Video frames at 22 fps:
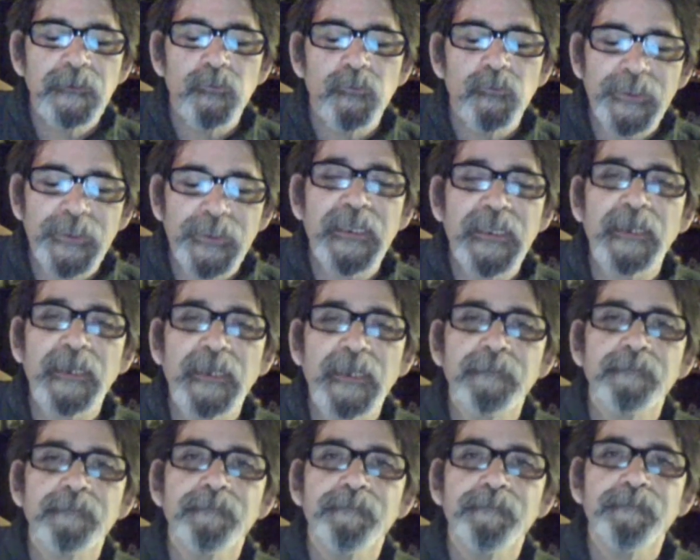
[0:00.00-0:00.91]
We
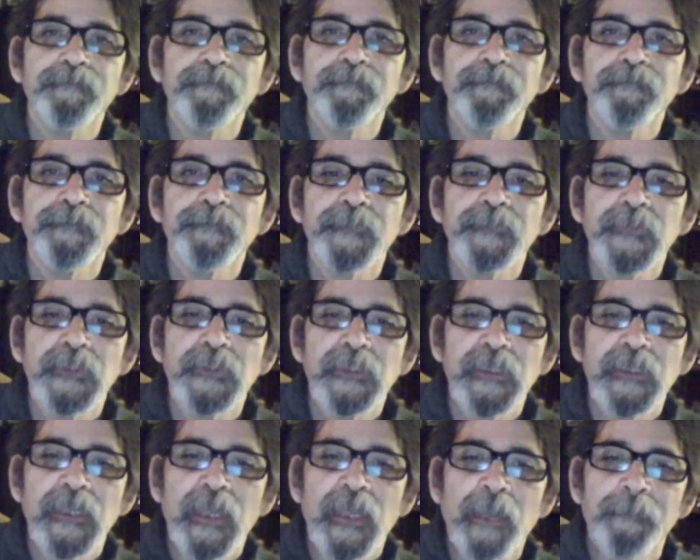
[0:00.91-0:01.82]
can.
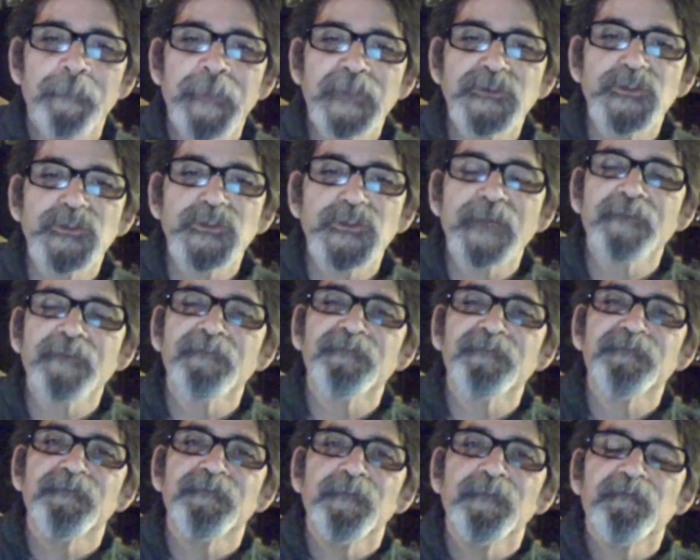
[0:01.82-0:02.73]
And much like
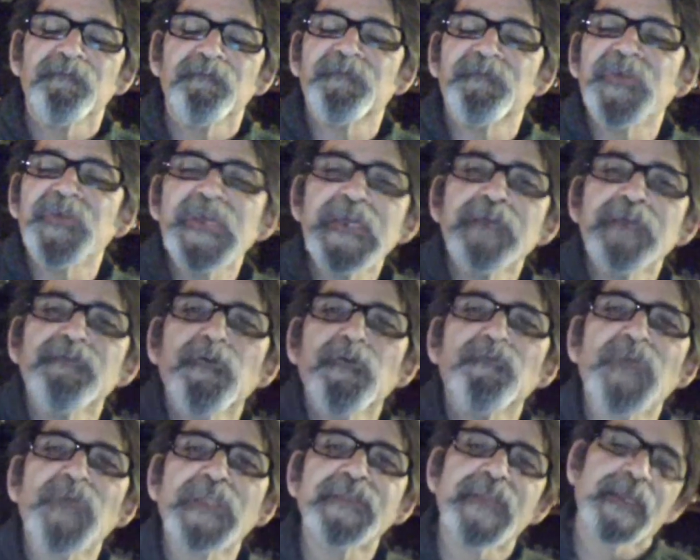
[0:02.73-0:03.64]
V
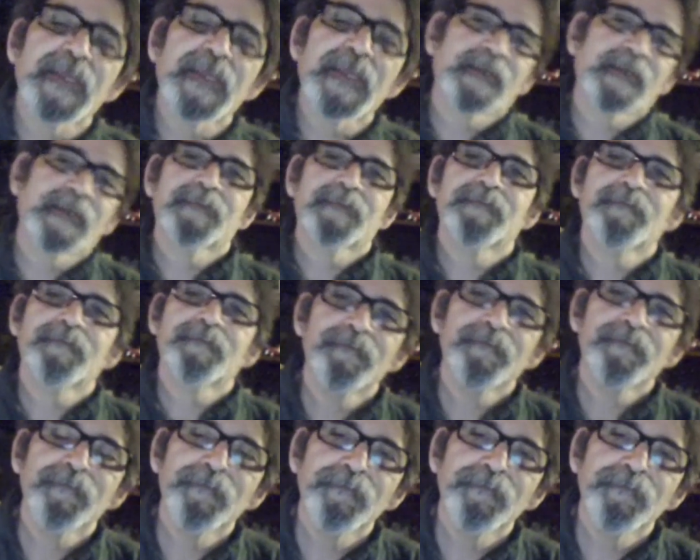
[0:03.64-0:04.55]
for Vendetta,
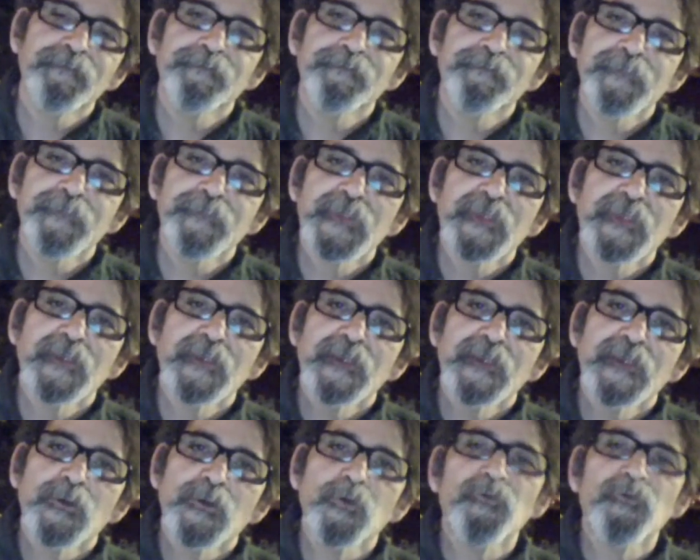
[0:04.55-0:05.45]

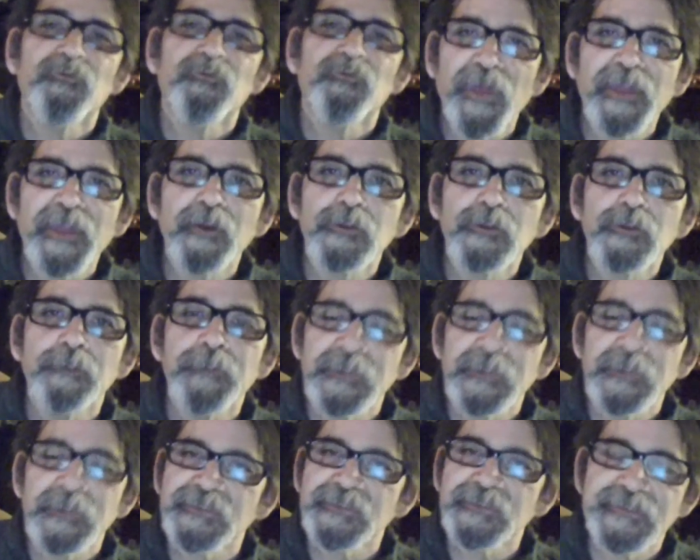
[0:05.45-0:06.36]
who failed
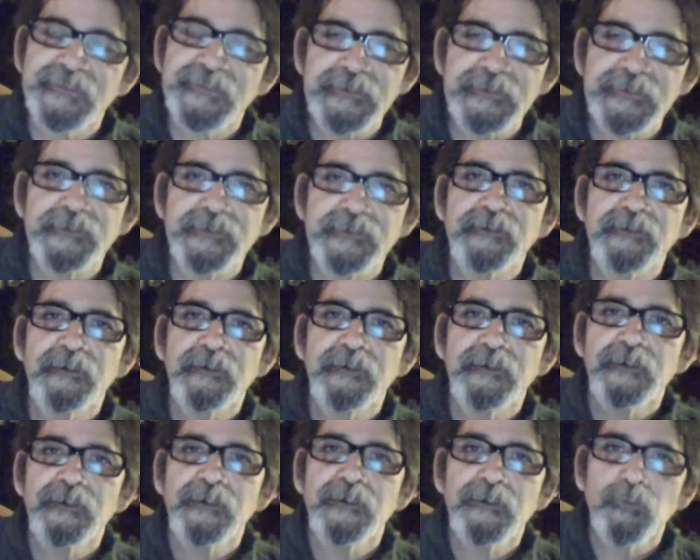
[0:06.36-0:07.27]
but succeeded,
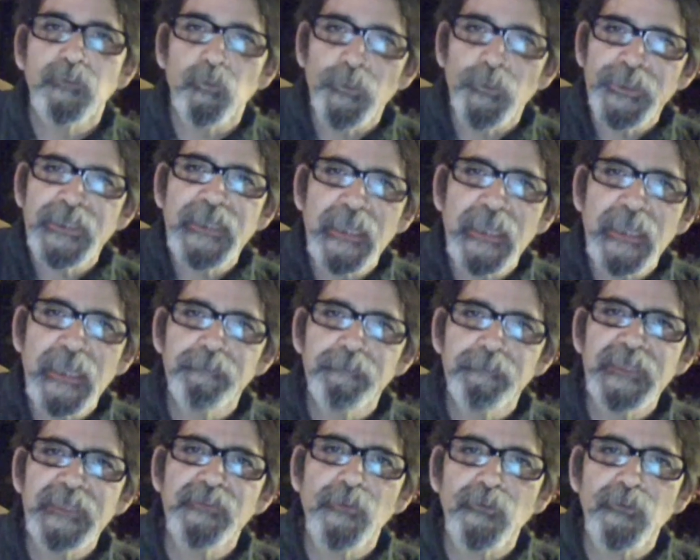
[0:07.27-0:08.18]
we can
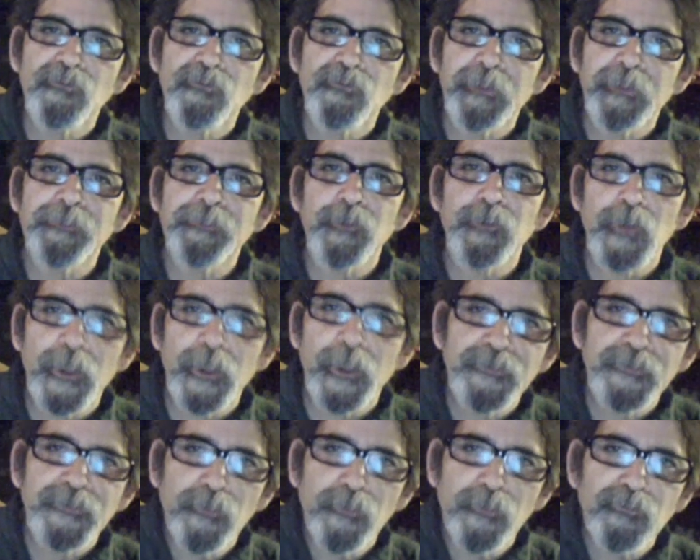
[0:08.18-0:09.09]
be those people
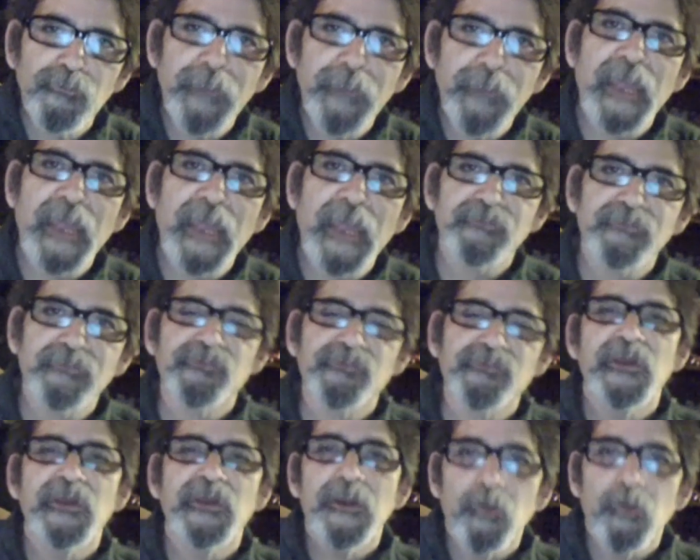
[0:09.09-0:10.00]
under those
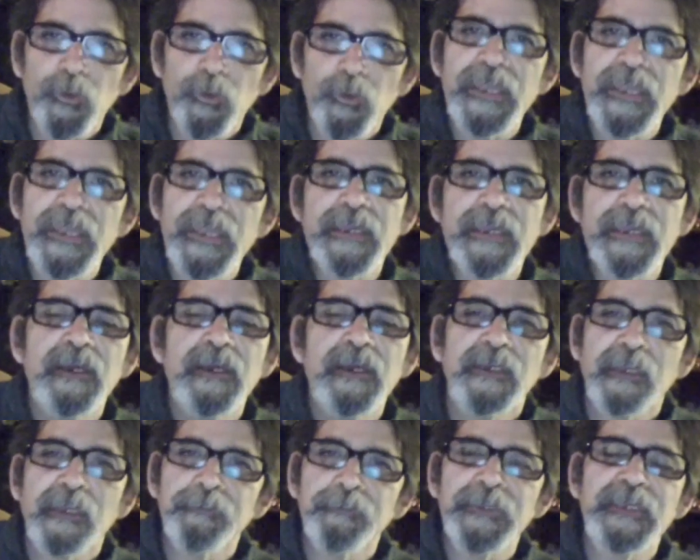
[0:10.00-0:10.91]
masks. We
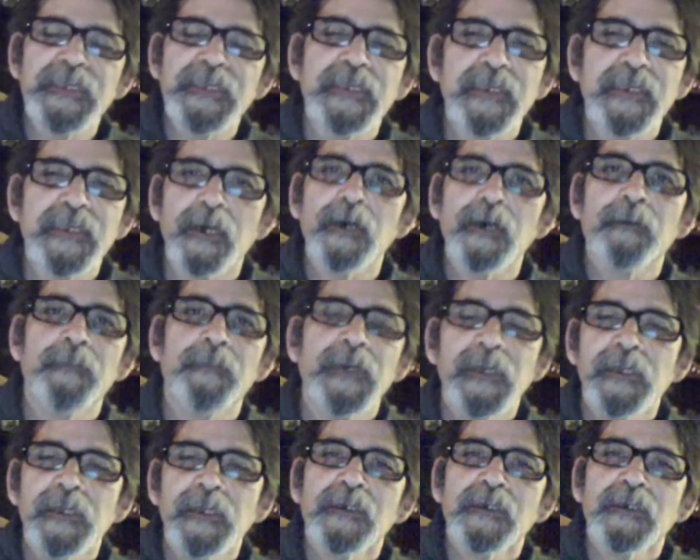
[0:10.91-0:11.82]
can become
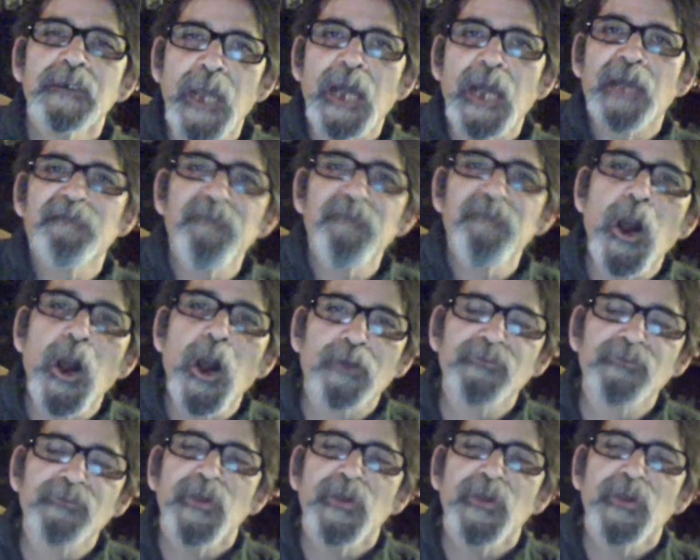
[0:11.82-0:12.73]
Guy
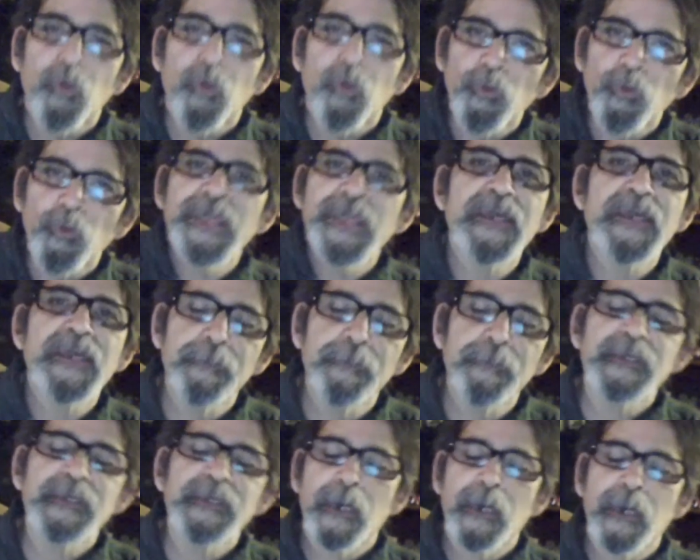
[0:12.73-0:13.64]
Fawkes. We
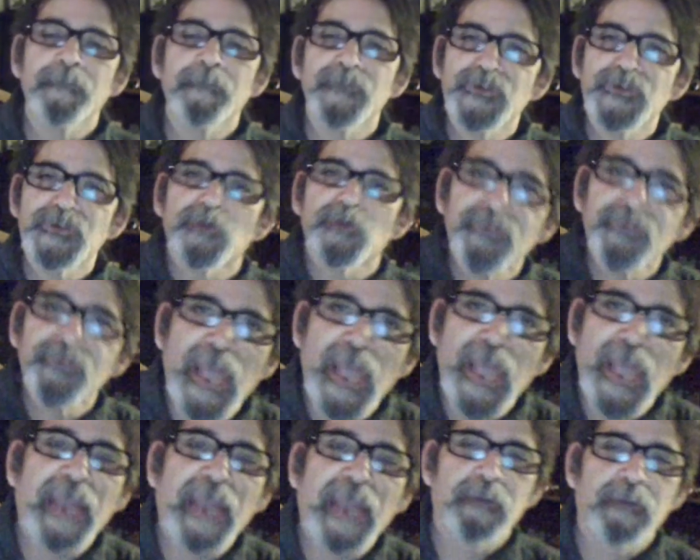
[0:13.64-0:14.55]
can become Joe
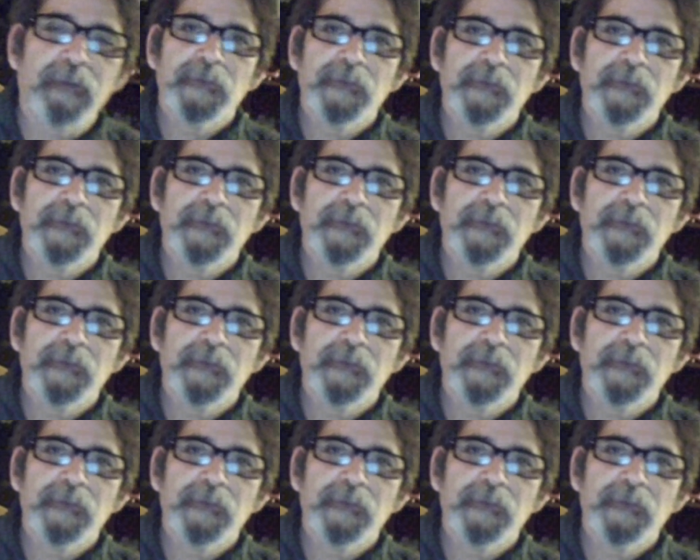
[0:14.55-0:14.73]
Stack.